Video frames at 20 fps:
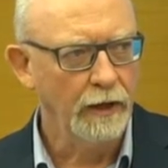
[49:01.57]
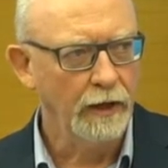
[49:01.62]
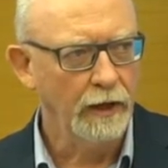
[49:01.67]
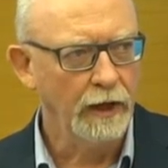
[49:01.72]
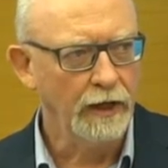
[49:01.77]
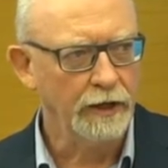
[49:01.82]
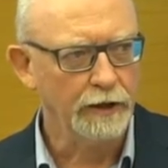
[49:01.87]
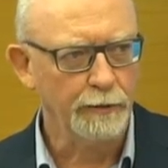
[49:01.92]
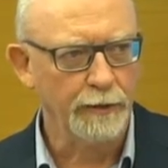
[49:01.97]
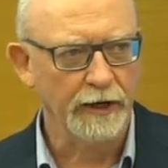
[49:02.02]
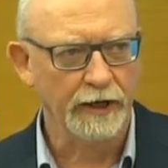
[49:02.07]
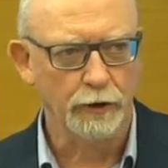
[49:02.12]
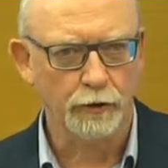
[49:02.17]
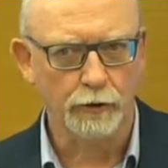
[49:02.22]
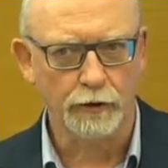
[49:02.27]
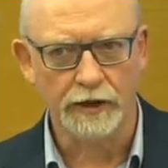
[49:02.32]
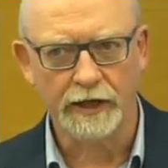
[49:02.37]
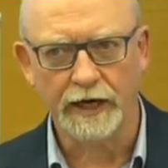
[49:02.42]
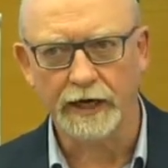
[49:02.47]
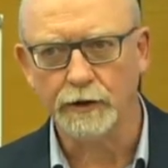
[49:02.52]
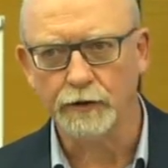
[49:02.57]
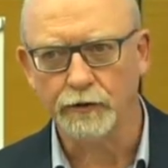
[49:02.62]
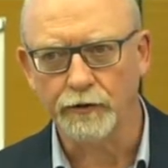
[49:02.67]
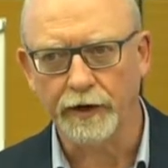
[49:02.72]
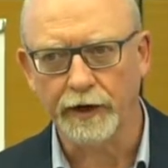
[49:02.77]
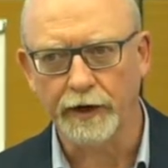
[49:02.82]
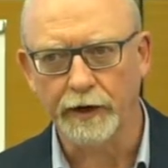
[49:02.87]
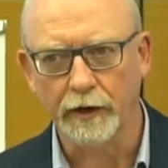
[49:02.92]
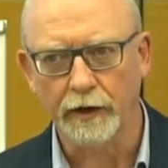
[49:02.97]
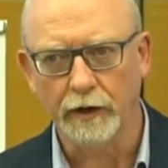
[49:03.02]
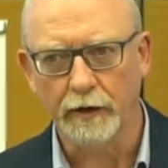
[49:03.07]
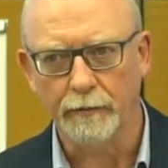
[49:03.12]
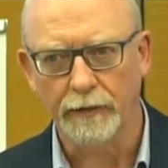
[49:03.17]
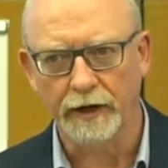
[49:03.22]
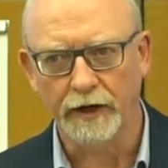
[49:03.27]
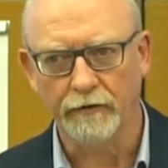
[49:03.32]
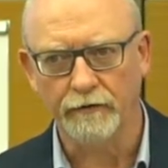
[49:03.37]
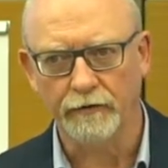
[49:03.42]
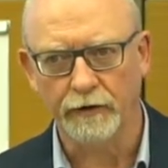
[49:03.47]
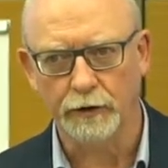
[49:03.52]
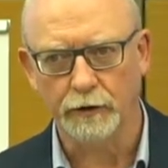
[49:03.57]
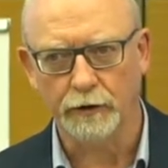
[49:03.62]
a special tax rate, a beneficial